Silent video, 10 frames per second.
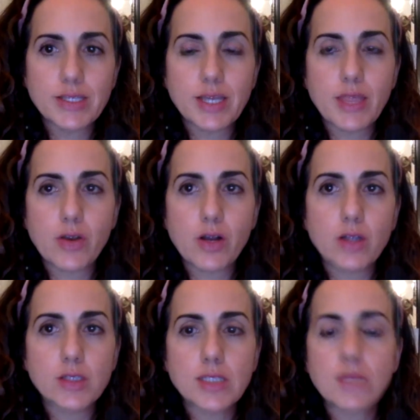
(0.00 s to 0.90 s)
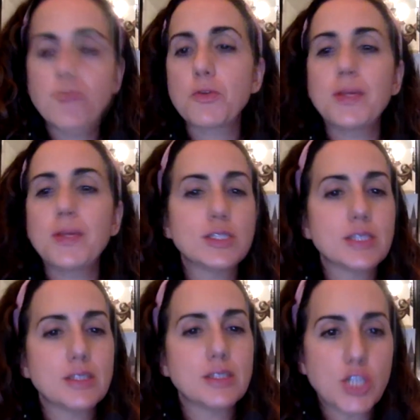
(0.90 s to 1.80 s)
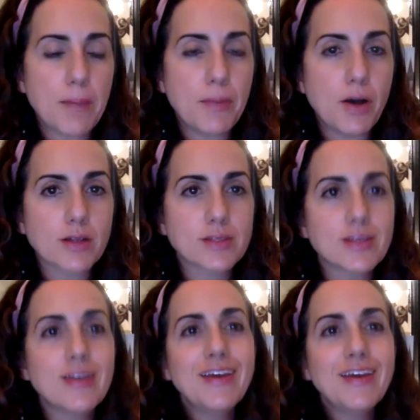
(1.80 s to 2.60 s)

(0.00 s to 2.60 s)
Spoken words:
Again, their contact information is in the chat box.